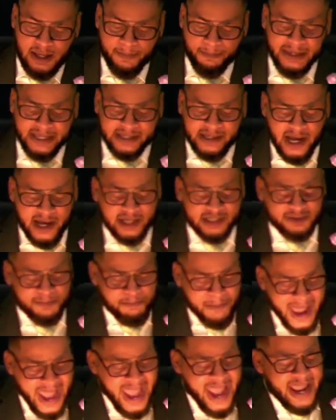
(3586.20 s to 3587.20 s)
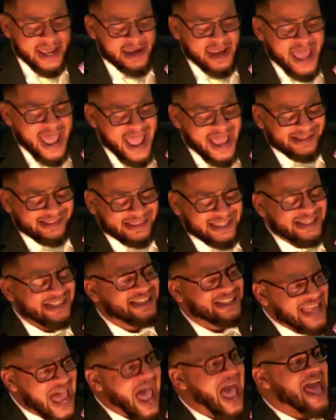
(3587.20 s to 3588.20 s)
because man had
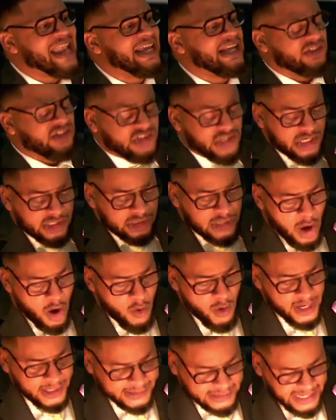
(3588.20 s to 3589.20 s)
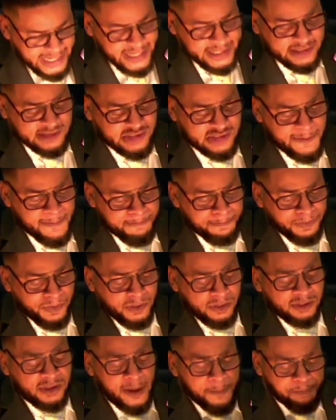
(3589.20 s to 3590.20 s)
decided to go against
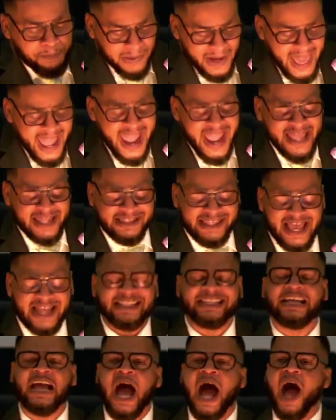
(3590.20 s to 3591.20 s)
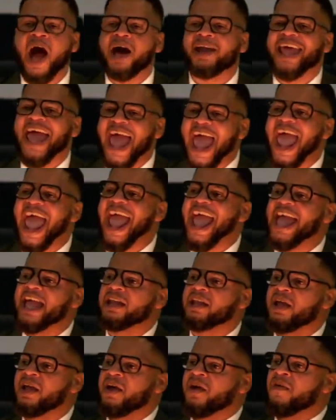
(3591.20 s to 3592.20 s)
the plan that God had
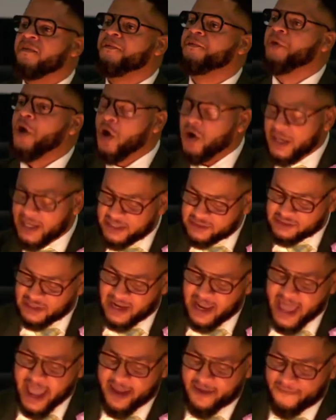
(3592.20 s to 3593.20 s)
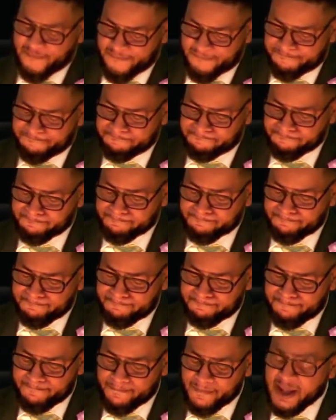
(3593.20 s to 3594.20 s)
for his life.
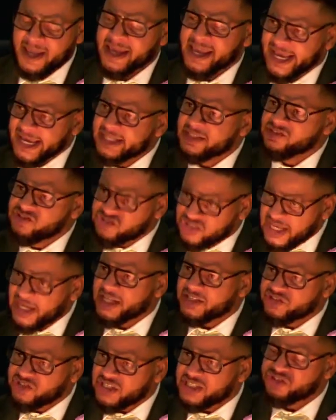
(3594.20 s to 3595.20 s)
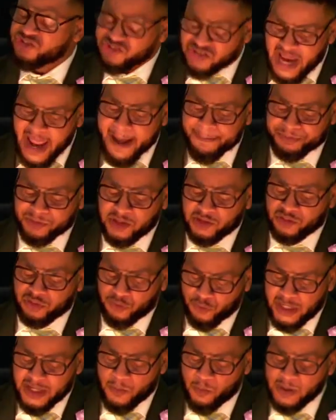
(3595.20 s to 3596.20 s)
In Genesis chapter
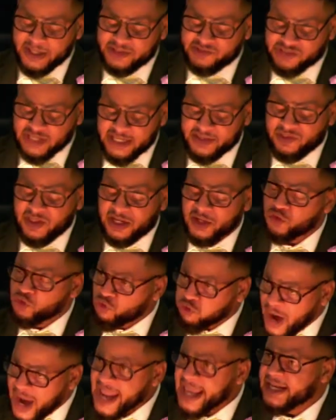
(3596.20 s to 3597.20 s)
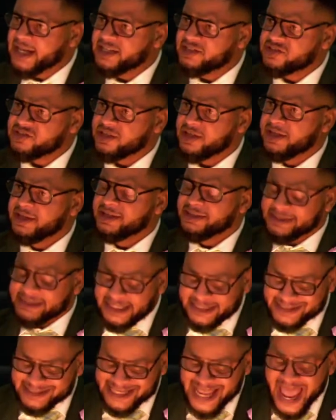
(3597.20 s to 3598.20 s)
3, we see the greatest
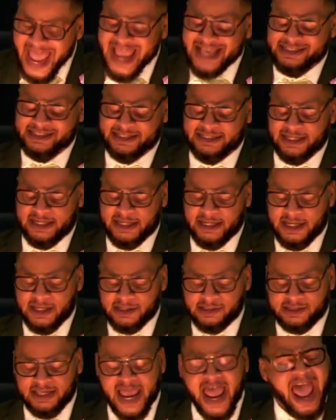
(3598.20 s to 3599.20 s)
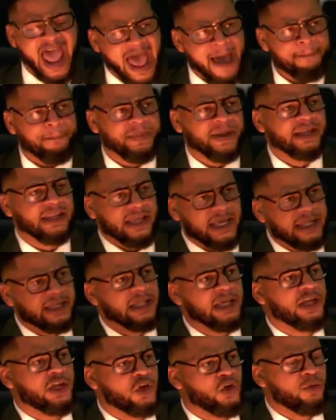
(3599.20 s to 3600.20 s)
disaster to happen in
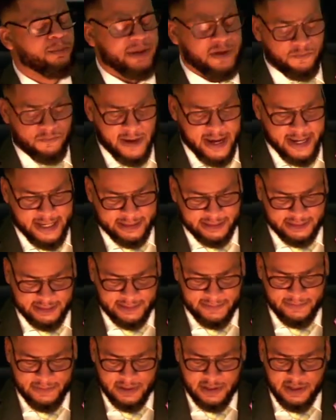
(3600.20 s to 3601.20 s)
the human race.